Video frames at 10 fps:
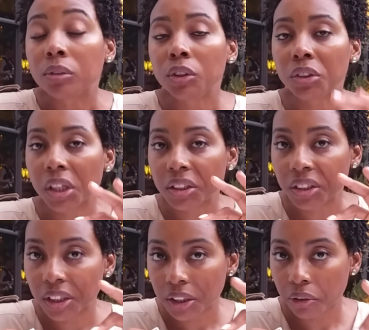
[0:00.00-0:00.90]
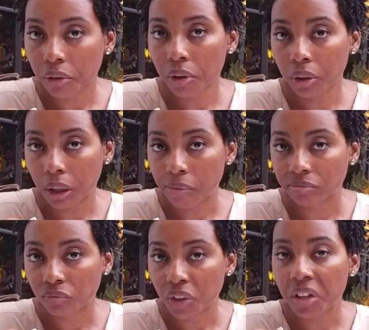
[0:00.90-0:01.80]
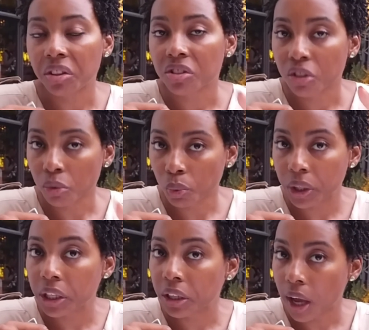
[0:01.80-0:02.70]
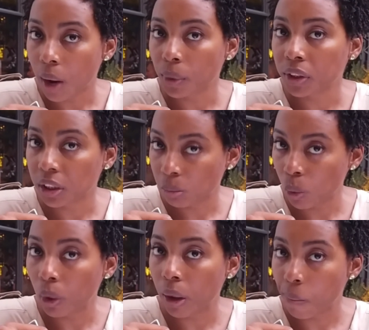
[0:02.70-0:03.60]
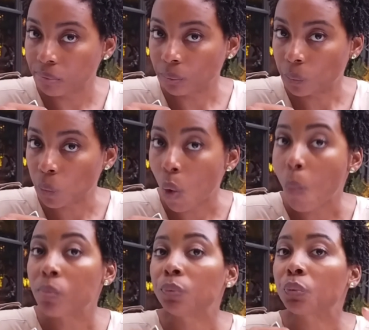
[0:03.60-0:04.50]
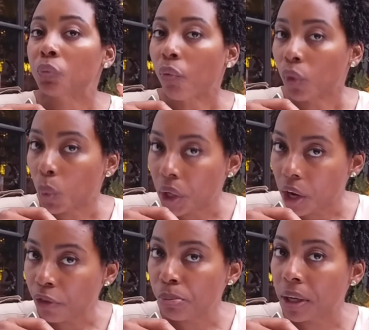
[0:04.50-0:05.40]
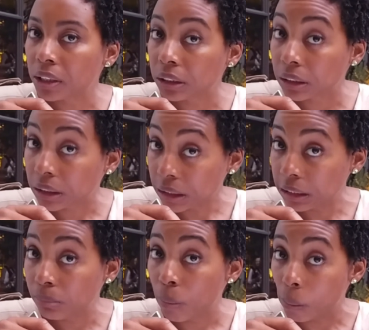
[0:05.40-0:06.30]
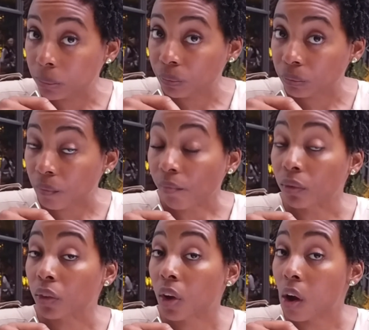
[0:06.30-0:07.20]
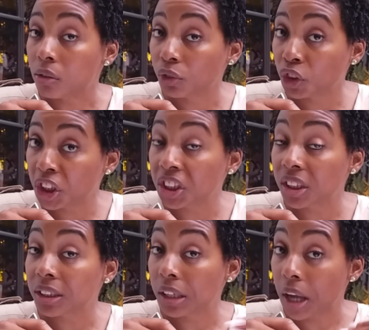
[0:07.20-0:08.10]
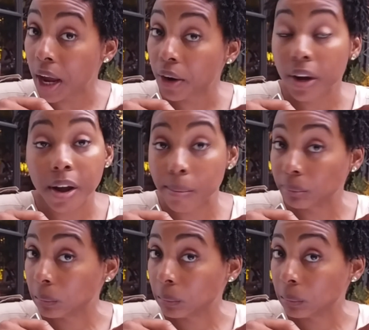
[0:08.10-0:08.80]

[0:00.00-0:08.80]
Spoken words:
You got to get there early, in the serene hours of the morning. When everybody's asleep, Jesus and I are up,